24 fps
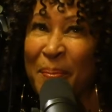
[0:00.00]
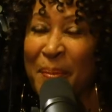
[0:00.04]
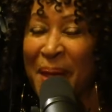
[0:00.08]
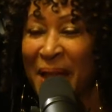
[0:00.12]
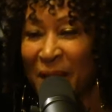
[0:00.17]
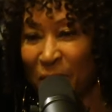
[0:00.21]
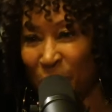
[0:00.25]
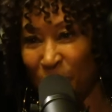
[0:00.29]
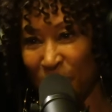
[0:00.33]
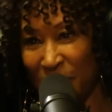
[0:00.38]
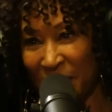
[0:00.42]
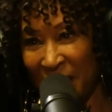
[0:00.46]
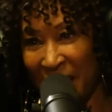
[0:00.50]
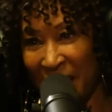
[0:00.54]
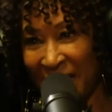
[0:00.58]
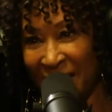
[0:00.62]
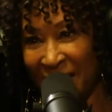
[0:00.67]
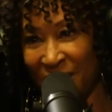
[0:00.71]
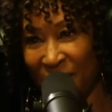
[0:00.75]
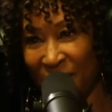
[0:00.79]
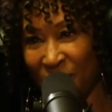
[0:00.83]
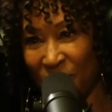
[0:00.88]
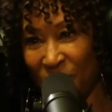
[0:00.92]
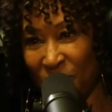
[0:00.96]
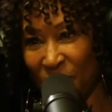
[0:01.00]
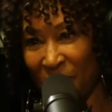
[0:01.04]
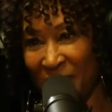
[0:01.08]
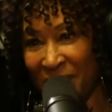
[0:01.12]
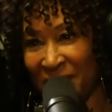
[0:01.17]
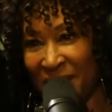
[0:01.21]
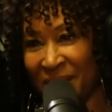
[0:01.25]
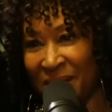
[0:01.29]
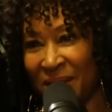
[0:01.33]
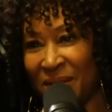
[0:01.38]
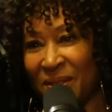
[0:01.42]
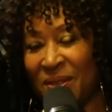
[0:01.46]
make those kinds of
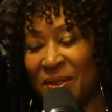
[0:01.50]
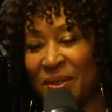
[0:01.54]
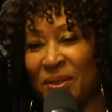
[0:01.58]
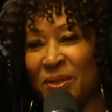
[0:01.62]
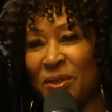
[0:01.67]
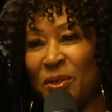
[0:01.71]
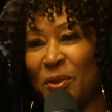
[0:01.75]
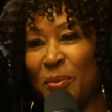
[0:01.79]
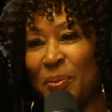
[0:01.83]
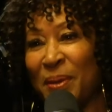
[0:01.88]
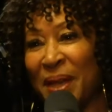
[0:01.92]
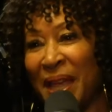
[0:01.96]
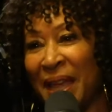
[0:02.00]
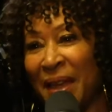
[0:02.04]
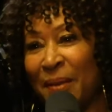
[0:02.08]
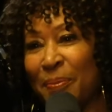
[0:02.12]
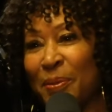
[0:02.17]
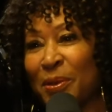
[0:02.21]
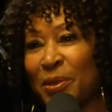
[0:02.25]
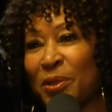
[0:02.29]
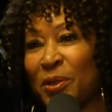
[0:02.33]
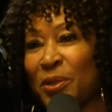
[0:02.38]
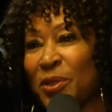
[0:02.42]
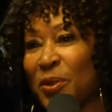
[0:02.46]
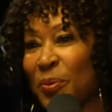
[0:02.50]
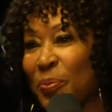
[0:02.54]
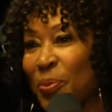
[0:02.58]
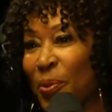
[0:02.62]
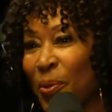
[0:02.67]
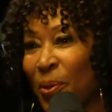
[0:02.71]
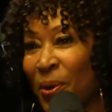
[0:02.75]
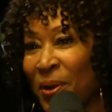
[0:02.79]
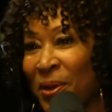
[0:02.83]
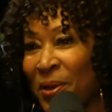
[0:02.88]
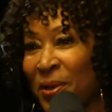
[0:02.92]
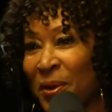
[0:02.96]
choices, to be able to
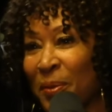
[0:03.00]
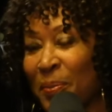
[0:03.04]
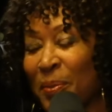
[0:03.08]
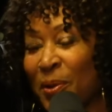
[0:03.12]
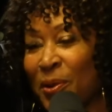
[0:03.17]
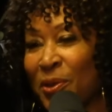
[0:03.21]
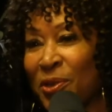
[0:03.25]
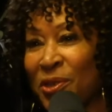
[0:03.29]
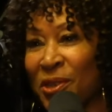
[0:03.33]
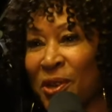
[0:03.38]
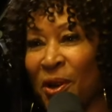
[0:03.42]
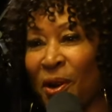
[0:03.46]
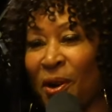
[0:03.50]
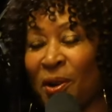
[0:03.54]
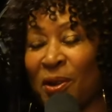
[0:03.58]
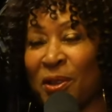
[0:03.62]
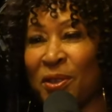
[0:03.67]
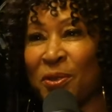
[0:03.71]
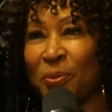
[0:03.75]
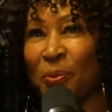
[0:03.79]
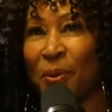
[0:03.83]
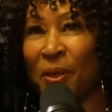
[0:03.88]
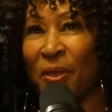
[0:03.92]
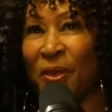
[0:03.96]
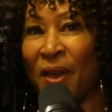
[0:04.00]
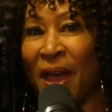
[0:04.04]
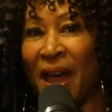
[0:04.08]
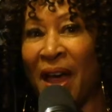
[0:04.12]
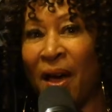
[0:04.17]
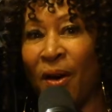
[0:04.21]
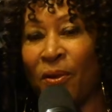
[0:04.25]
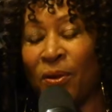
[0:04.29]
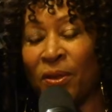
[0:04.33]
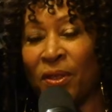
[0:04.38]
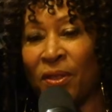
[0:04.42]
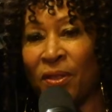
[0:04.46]
support an emerging artist
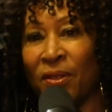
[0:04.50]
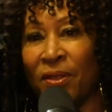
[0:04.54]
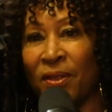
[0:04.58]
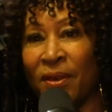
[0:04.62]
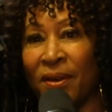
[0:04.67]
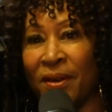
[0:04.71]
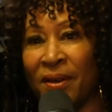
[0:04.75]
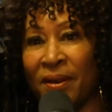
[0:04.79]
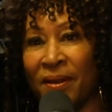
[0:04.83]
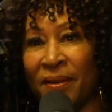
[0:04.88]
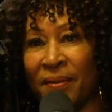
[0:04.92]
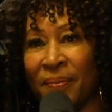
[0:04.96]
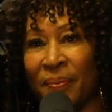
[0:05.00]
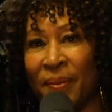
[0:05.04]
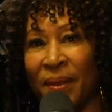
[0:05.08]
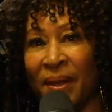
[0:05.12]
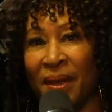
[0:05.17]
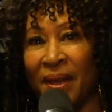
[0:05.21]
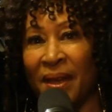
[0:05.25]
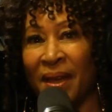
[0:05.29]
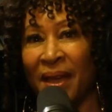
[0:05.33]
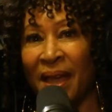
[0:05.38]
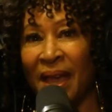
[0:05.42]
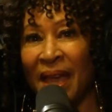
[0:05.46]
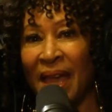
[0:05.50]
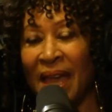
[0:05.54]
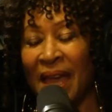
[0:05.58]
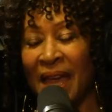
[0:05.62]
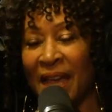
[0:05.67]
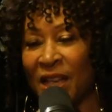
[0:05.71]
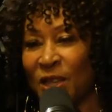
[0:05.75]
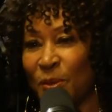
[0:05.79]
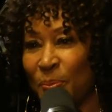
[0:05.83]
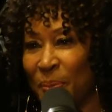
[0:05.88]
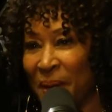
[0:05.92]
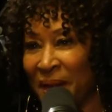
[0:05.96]
without the
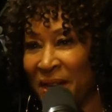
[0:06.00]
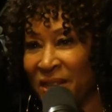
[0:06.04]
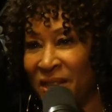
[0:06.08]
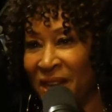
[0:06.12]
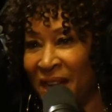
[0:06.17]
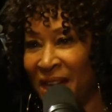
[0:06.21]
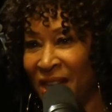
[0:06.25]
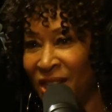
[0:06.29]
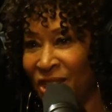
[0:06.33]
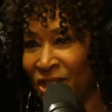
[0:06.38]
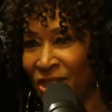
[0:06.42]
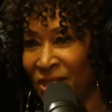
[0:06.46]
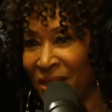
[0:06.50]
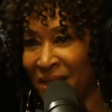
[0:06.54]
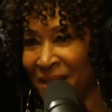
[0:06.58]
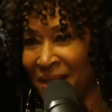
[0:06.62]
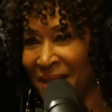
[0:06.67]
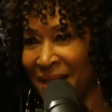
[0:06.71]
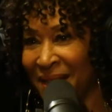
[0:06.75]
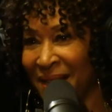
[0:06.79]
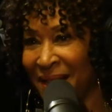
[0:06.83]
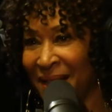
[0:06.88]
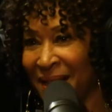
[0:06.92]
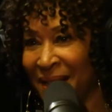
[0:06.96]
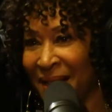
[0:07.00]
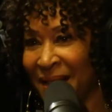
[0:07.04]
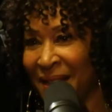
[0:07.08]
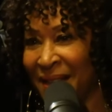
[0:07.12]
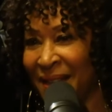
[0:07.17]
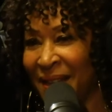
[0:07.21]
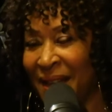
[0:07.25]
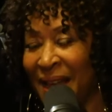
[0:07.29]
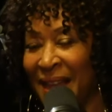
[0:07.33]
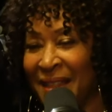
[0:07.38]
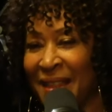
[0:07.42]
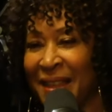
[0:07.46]
expectation.
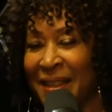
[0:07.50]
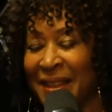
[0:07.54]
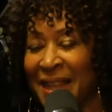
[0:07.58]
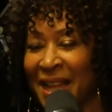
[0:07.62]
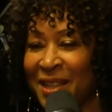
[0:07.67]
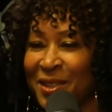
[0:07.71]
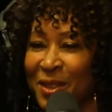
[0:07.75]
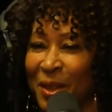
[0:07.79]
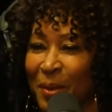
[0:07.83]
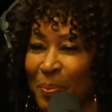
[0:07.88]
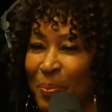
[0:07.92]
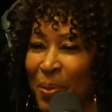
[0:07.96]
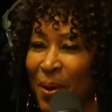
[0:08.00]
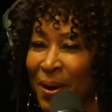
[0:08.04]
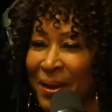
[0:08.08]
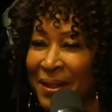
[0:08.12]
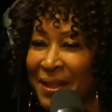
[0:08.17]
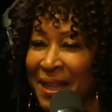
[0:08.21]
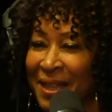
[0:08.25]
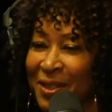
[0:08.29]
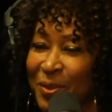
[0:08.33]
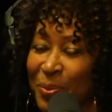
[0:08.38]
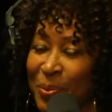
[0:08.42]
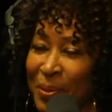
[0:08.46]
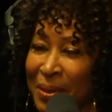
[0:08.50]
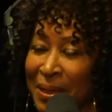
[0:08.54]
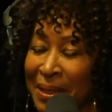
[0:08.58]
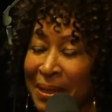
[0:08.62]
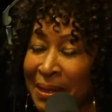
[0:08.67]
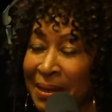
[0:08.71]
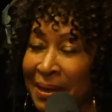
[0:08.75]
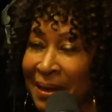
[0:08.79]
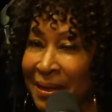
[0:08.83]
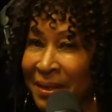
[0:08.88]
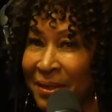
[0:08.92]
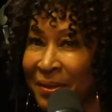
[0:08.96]
Yeah, I think that's the part that's
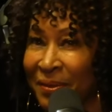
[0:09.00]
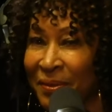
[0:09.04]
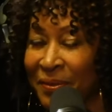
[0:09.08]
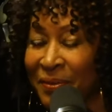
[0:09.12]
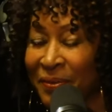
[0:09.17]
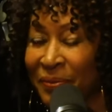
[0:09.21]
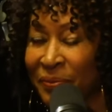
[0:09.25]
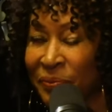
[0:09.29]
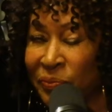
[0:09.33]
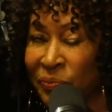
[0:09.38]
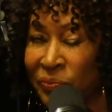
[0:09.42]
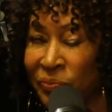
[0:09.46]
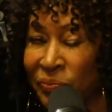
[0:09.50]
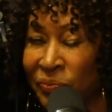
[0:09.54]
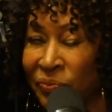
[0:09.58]
really kind of